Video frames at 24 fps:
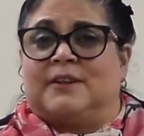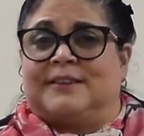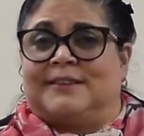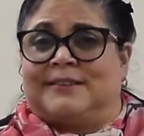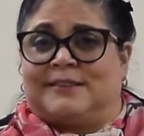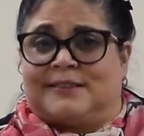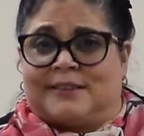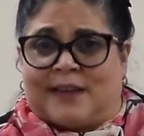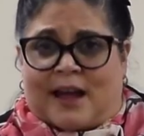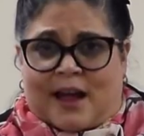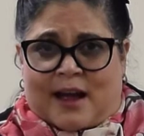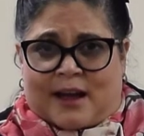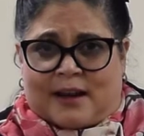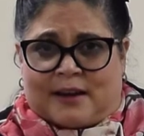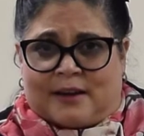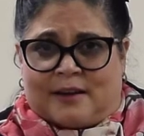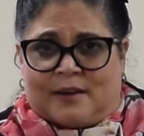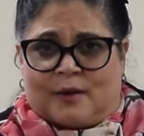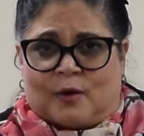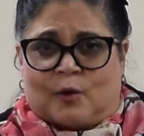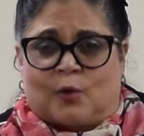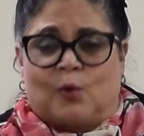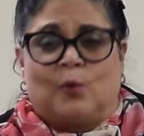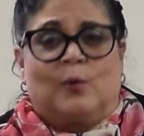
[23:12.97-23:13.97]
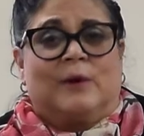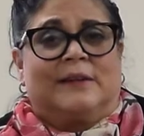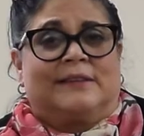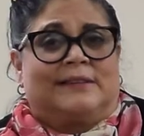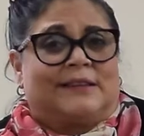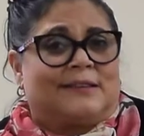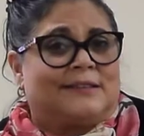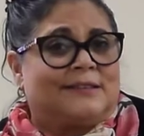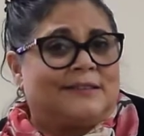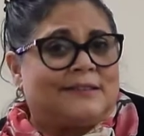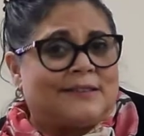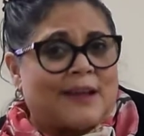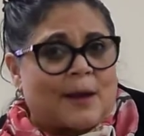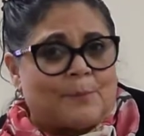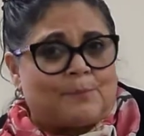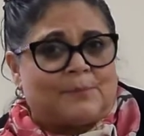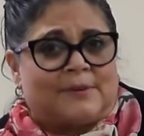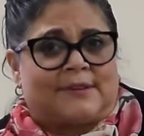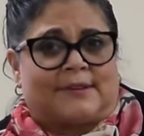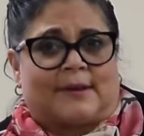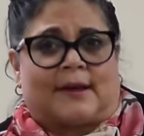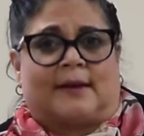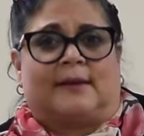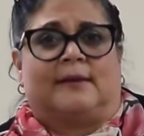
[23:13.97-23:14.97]
son, who was a
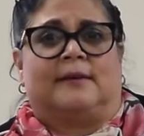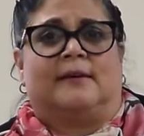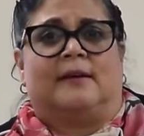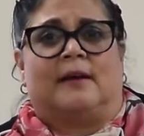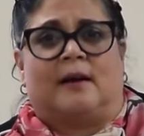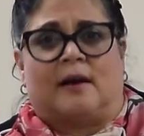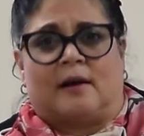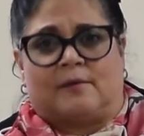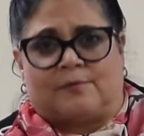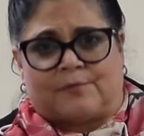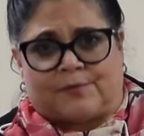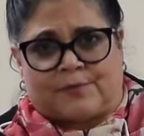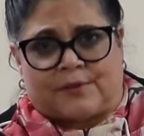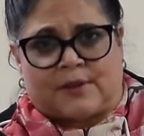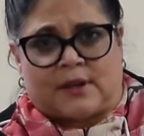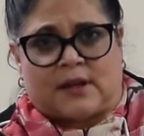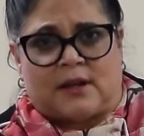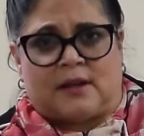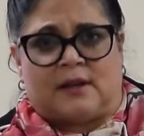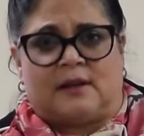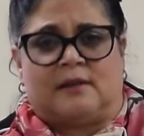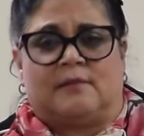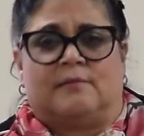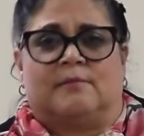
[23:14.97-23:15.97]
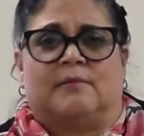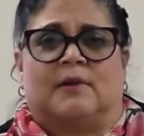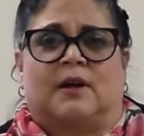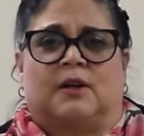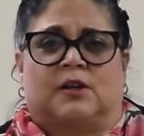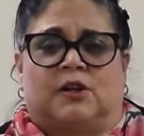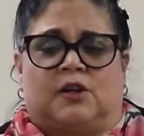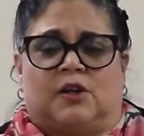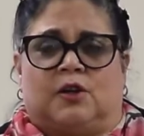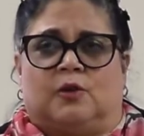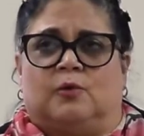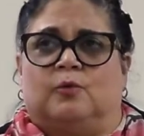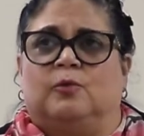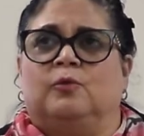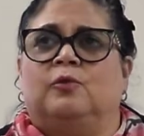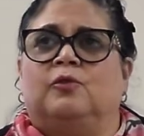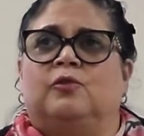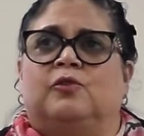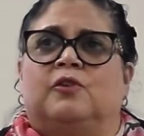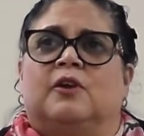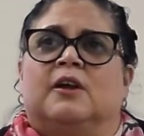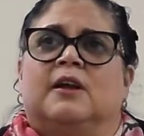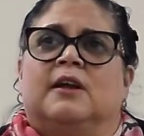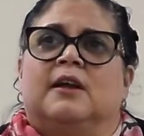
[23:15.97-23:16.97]
stepson of the accused,